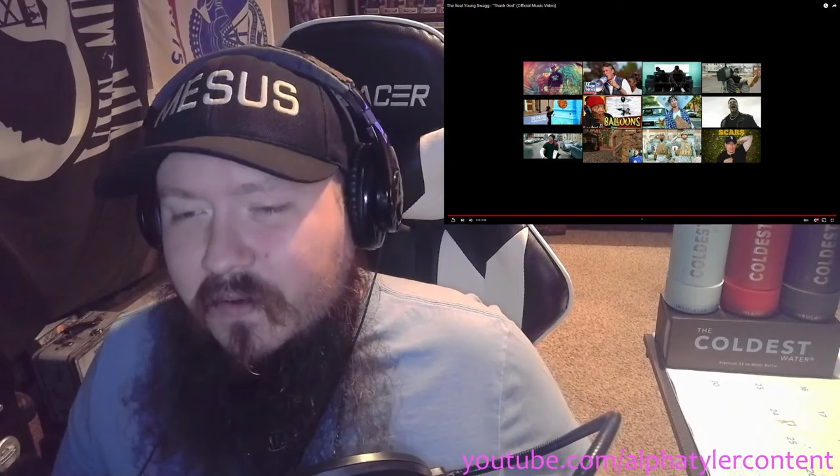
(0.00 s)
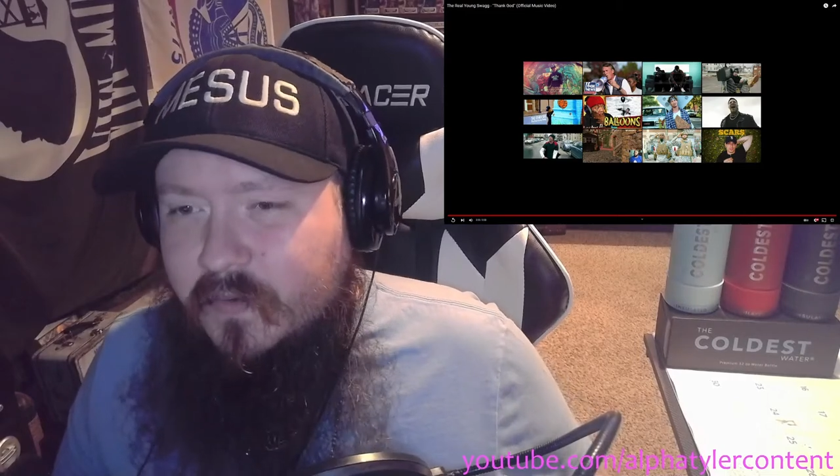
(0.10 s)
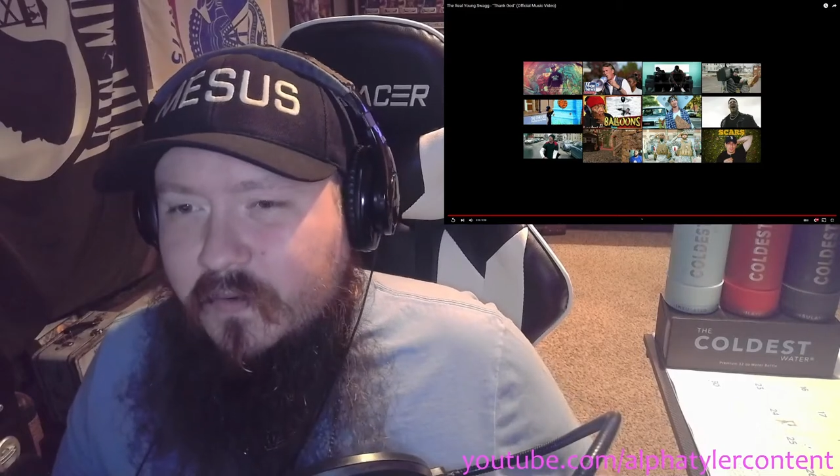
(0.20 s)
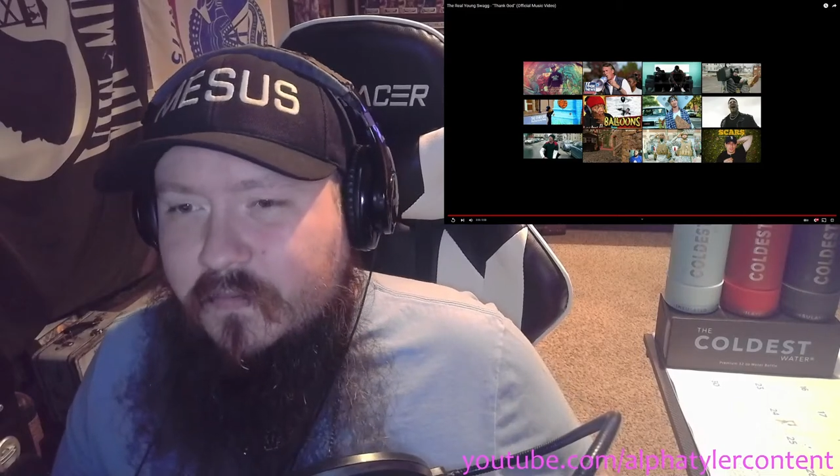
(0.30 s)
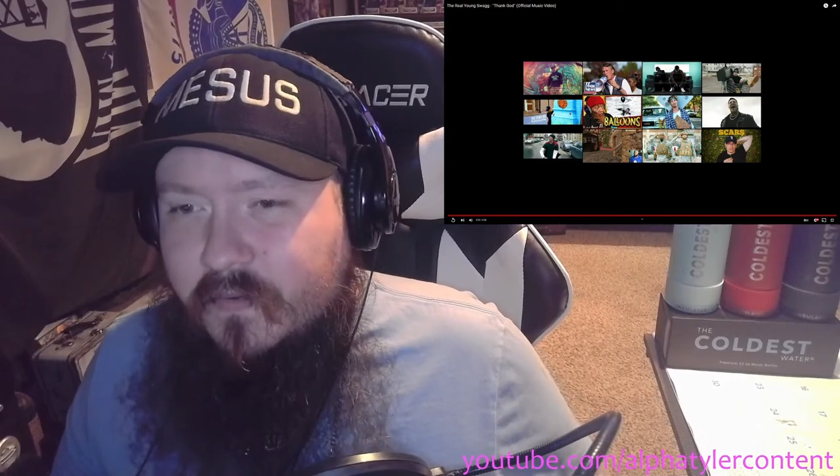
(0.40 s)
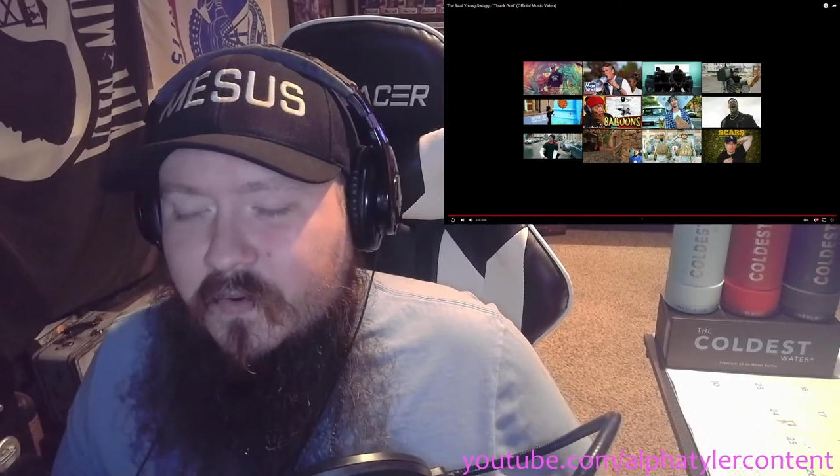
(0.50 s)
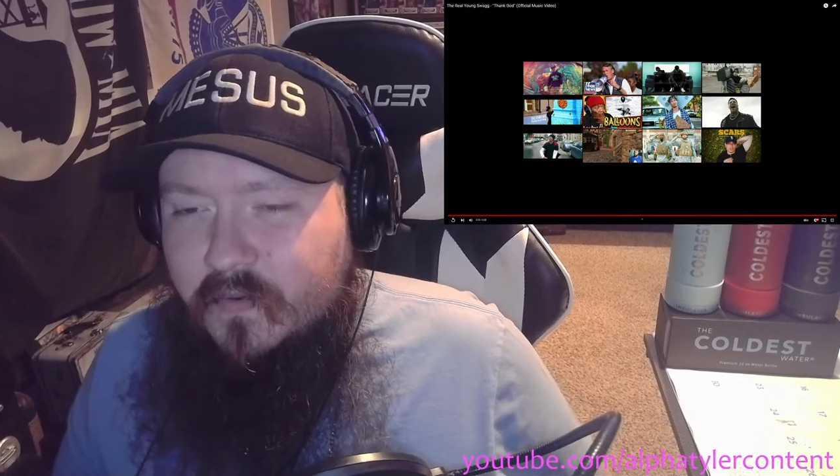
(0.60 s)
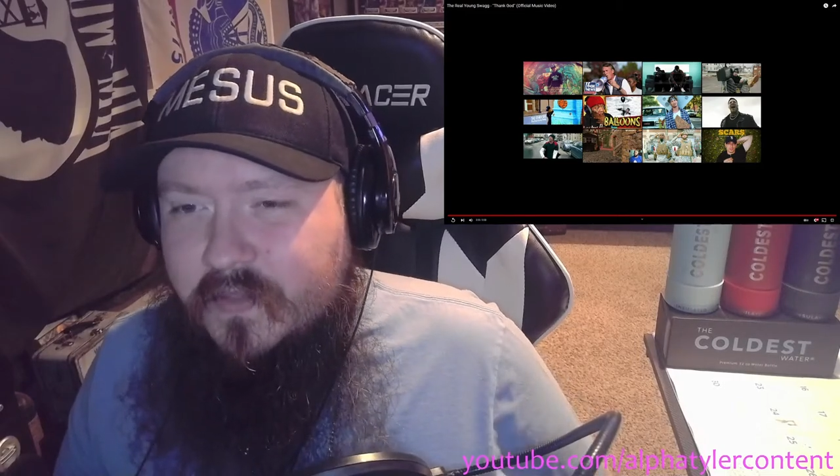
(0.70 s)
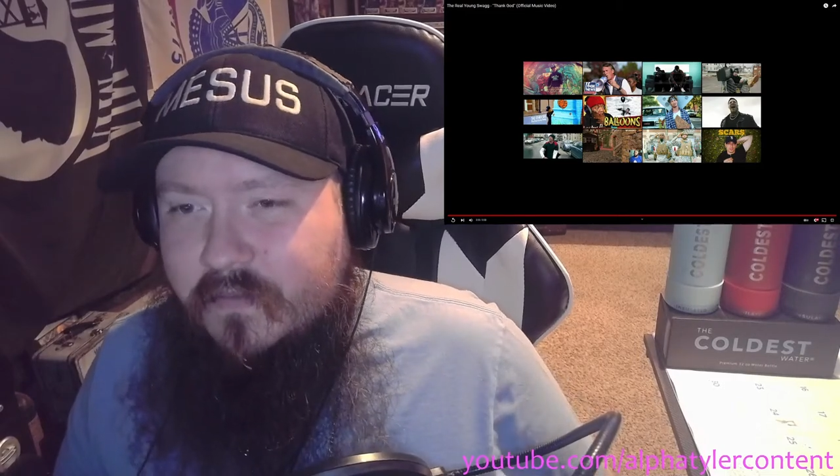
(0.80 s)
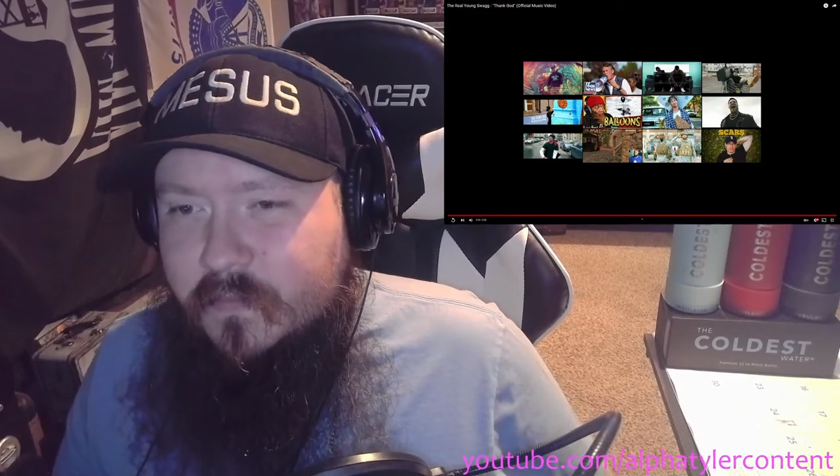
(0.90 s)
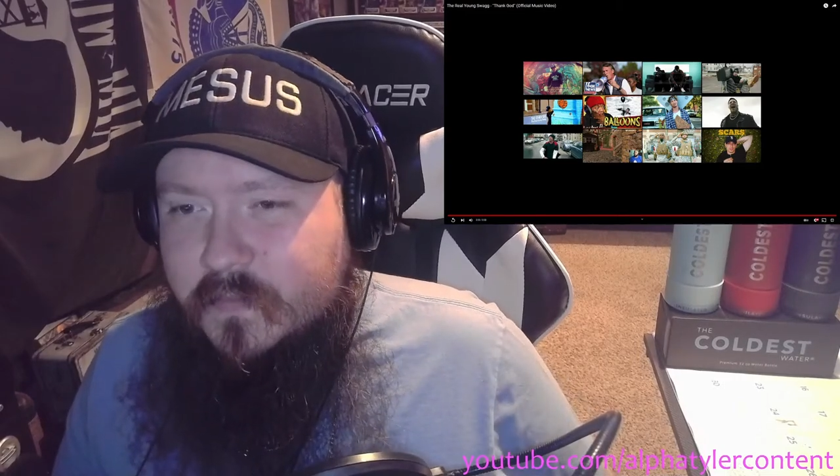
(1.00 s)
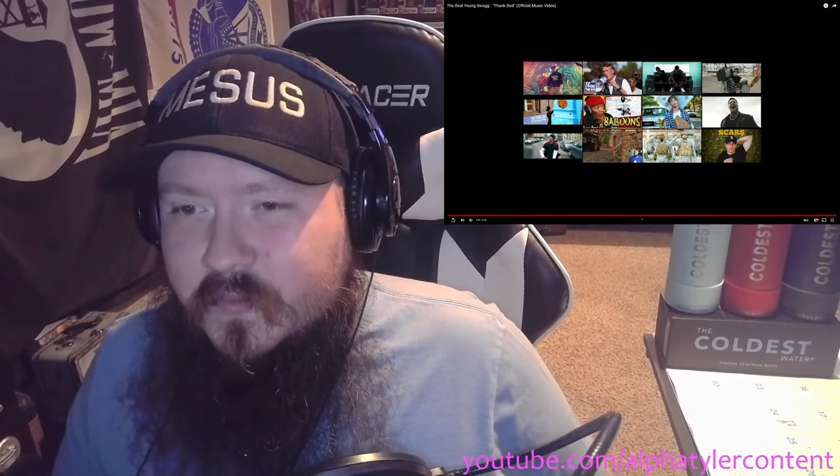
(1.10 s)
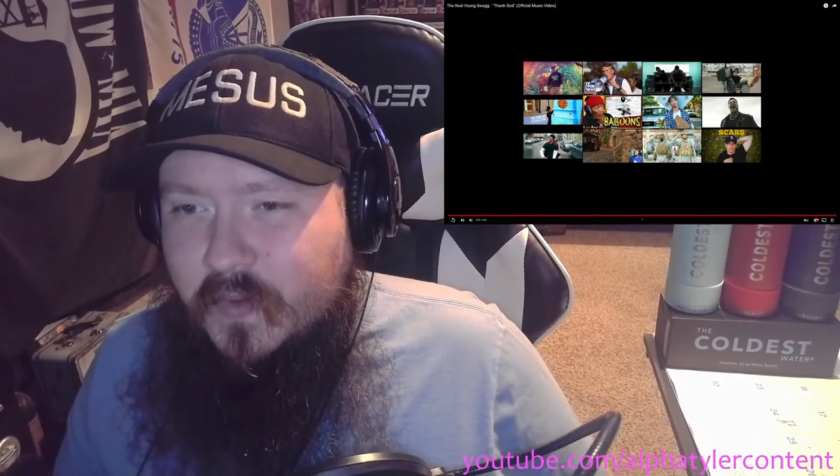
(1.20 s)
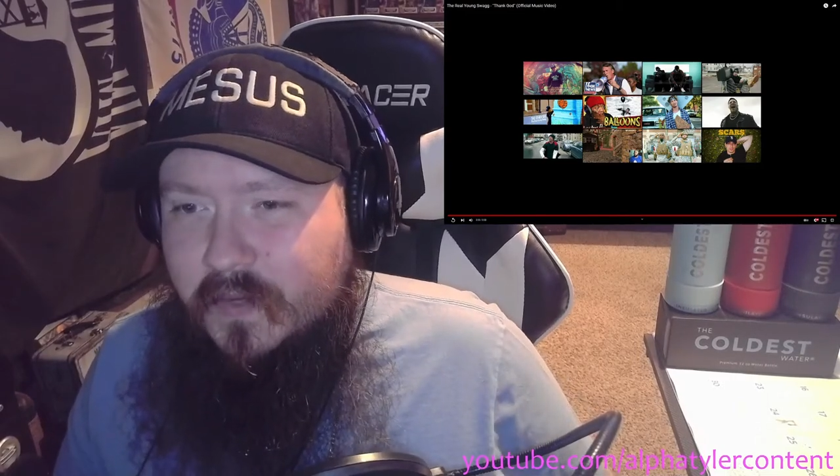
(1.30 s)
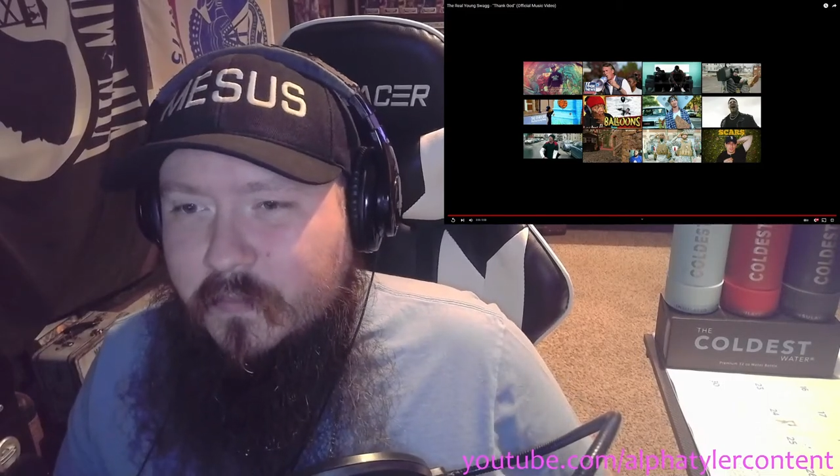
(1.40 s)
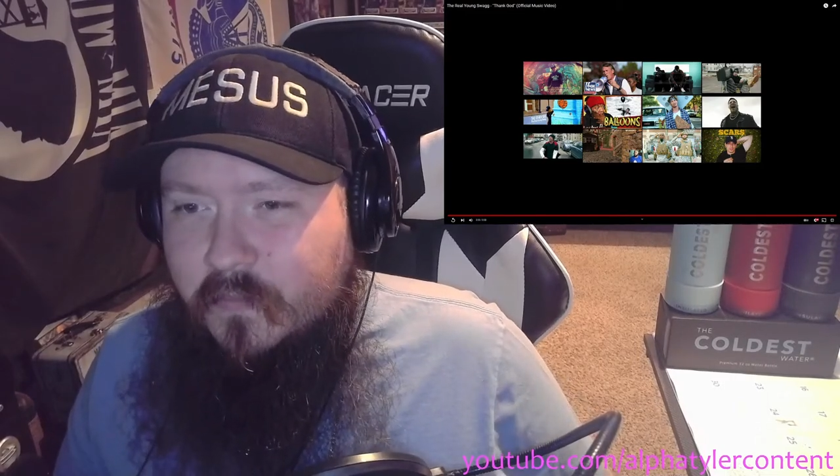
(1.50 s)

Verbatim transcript: don't know if I've heard that from Swagg